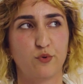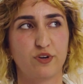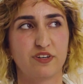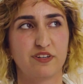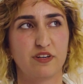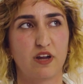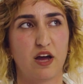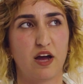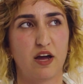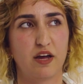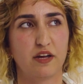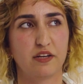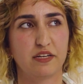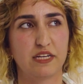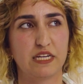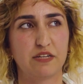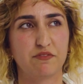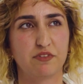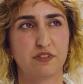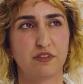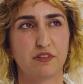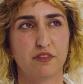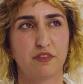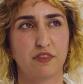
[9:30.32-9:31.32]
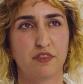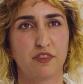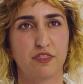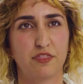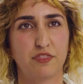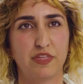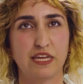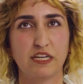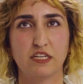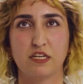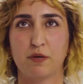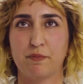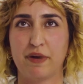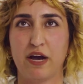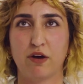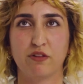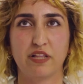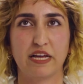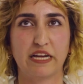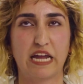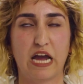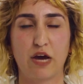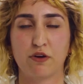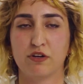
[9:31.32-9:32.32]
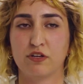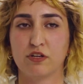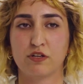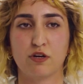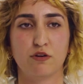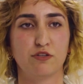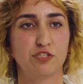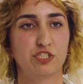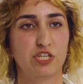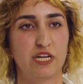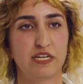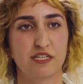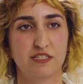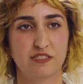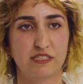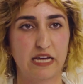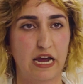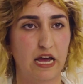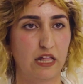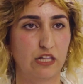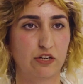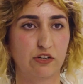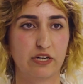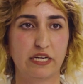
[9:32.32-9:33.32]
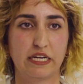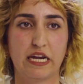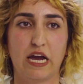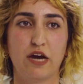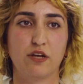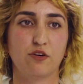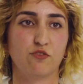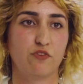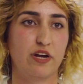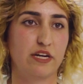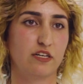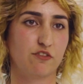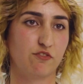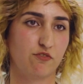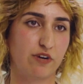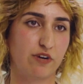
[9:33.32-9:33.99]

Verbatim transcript: would not even think about, like how to negotiate a salary, how to write a